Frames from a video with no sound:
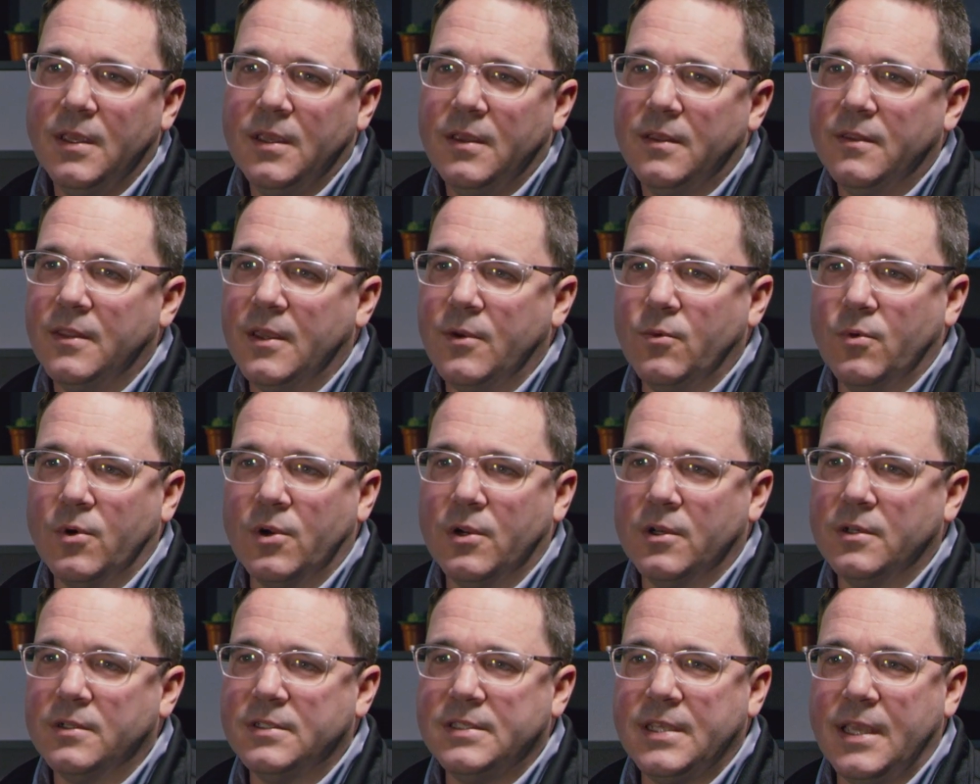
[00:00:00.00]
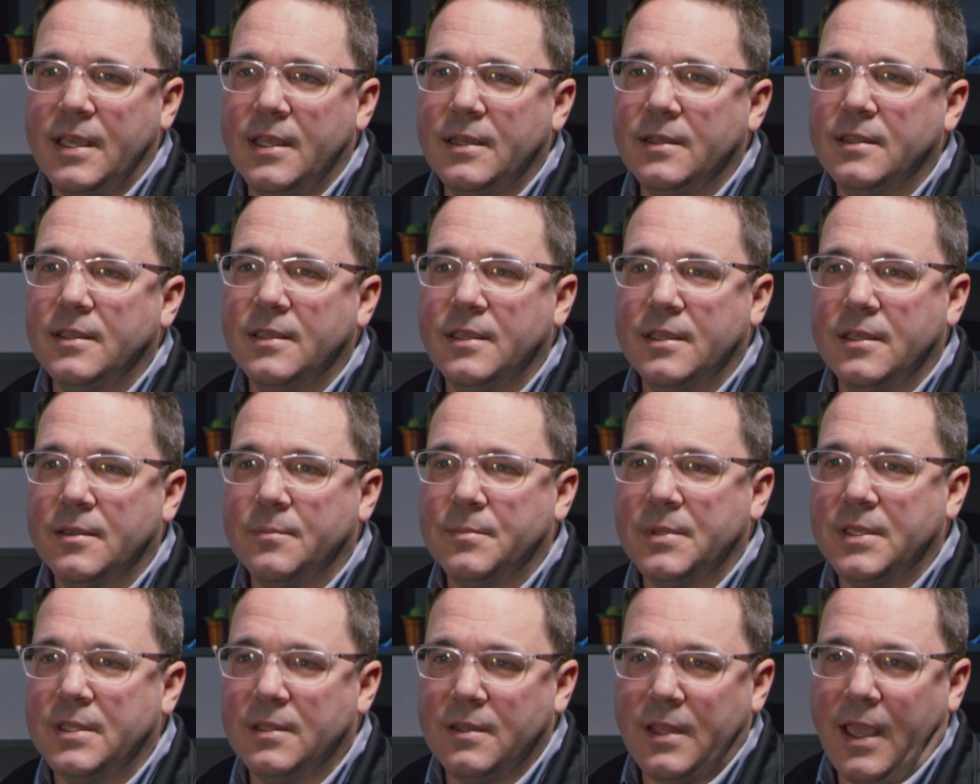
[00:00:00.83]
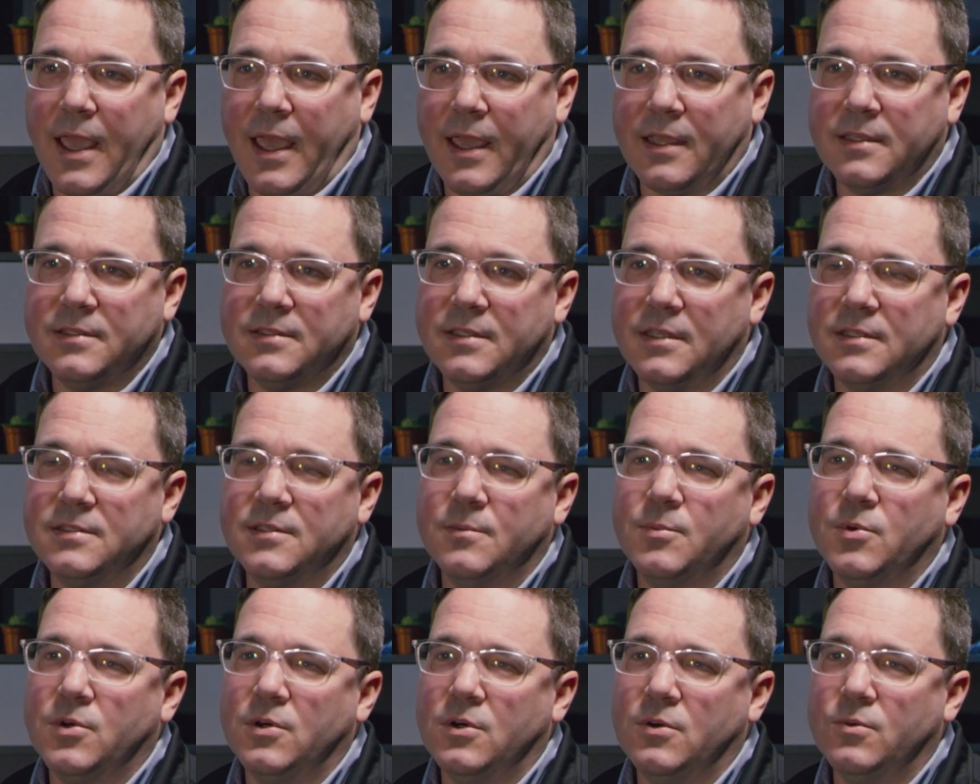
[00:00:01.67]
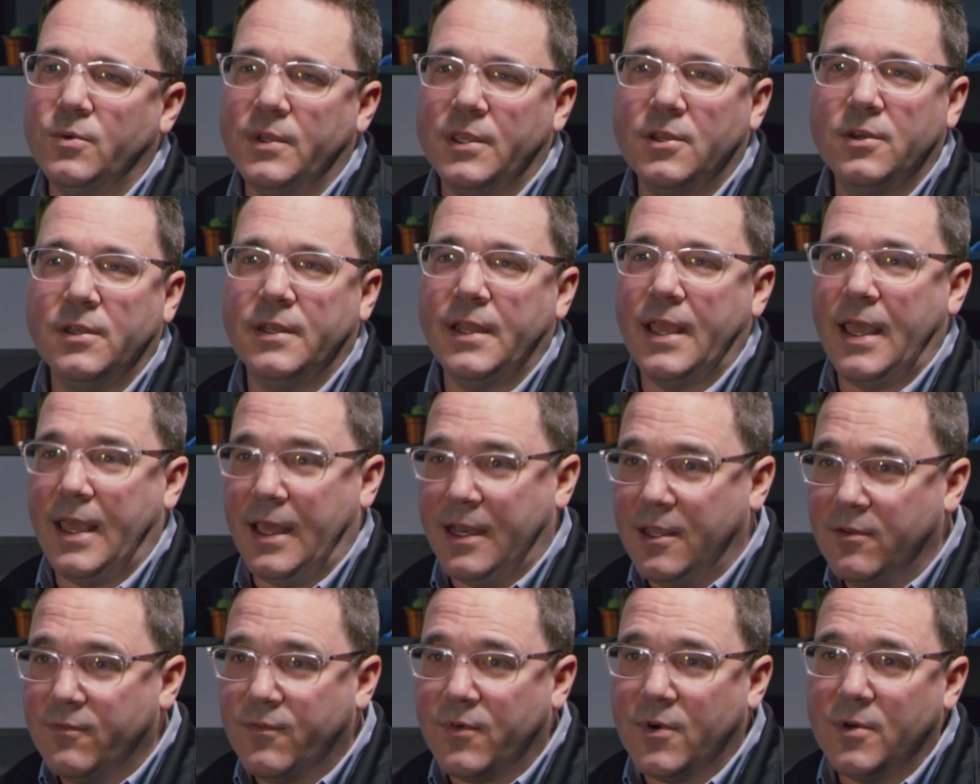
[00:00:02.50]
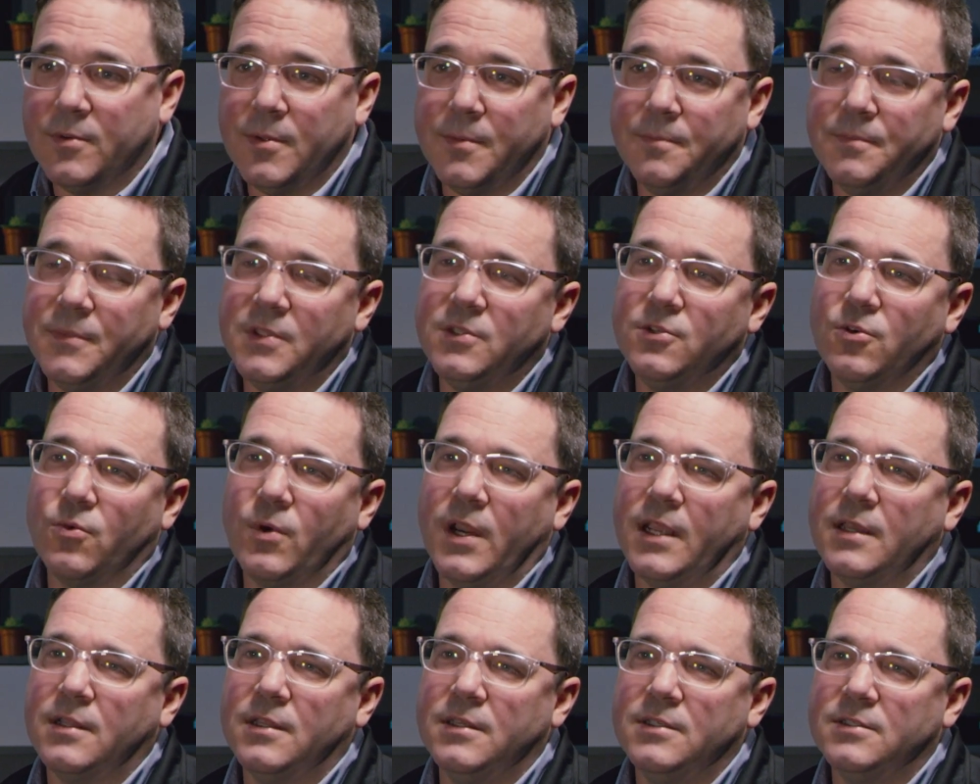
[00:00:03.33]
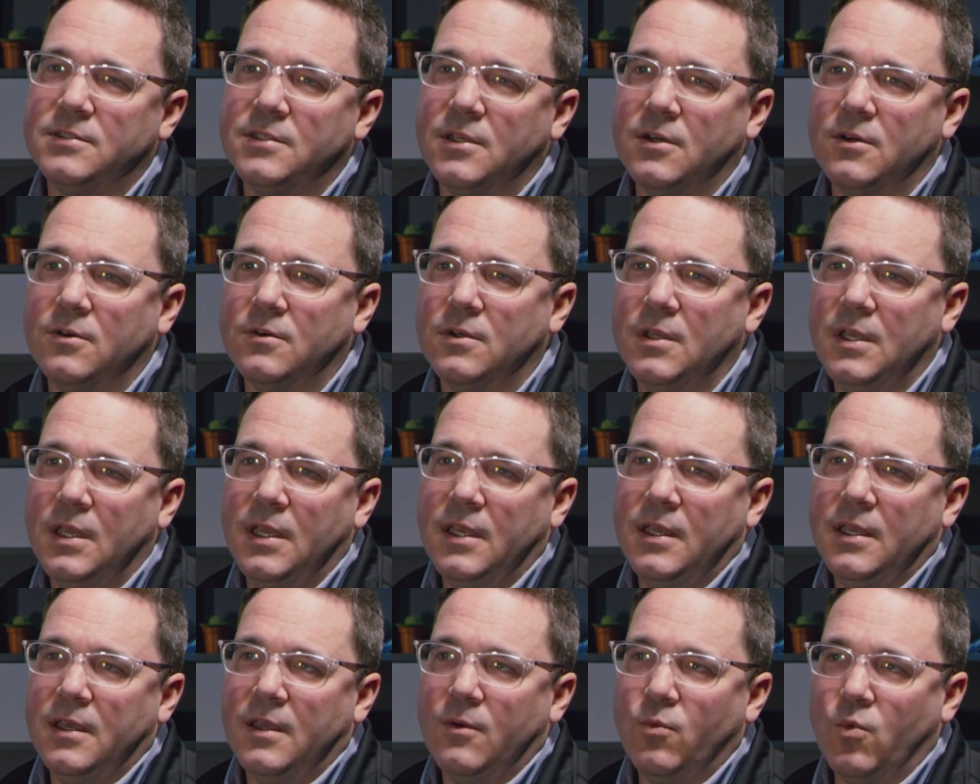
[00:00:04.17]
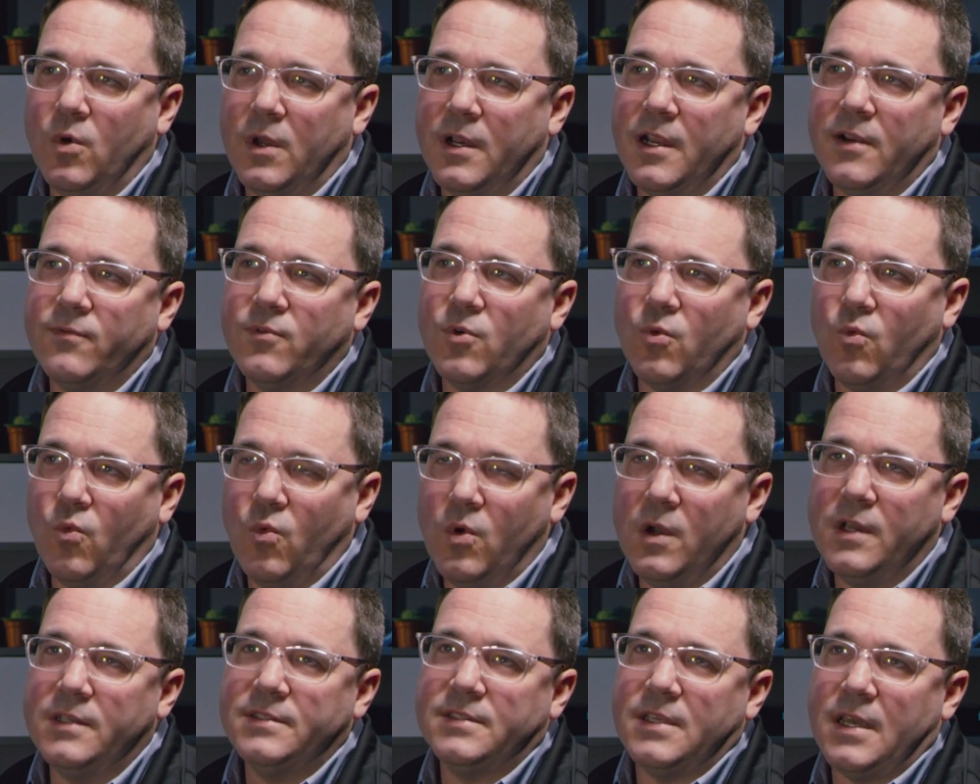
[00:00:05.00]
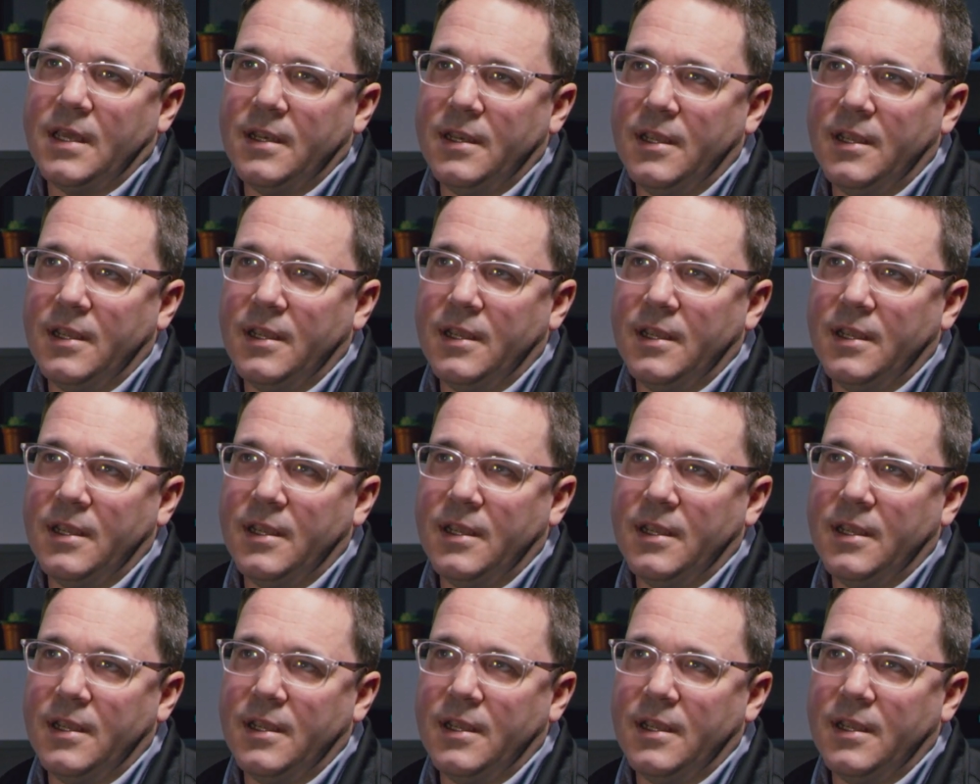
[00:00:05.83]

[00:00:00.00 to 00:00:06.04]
They weren't 10 gigabit accessible. We couldn't edit from them directly, so whatever was on